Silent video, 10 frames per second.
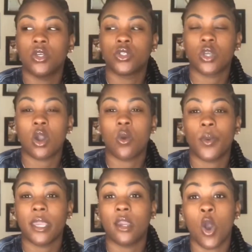So
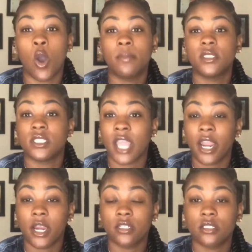we go
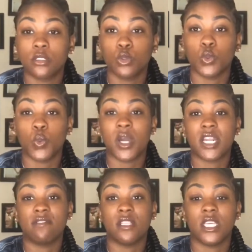upstairs to one
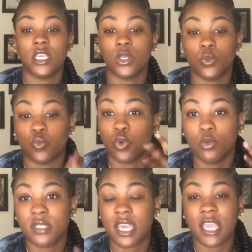of the
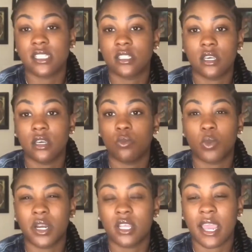rooms. I guess
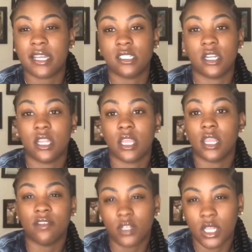one of the guys there, they
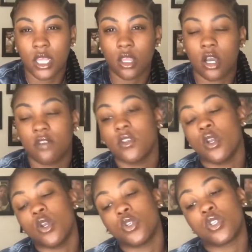lived in that loft.
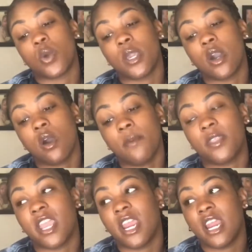So we go
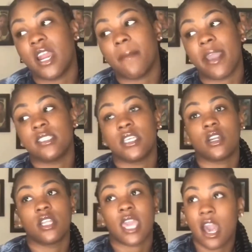up there, and everybody's sitting
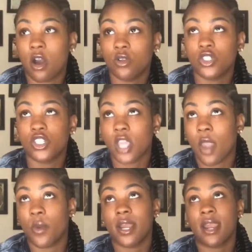on the couch,
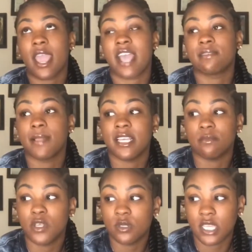and one of the guys plays
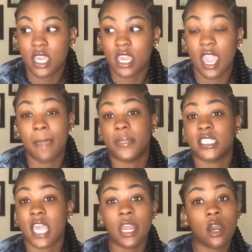music, and
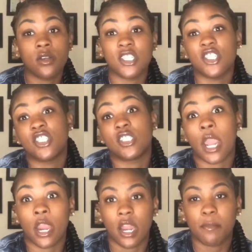Potato is just
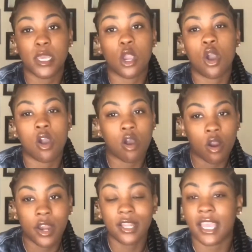staring at me
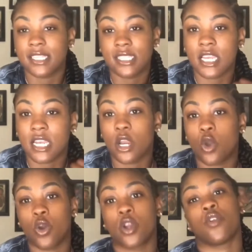hard, like sitting in the
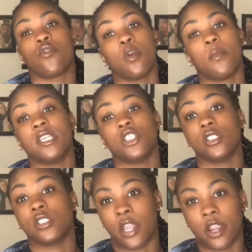corner of the room, and he's
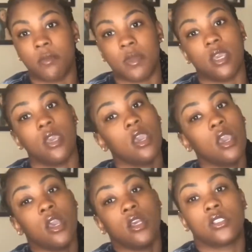just staring at me.
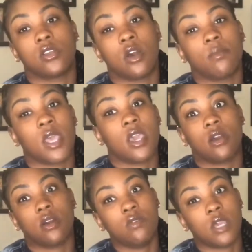So I'm like,
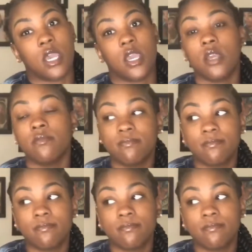okay.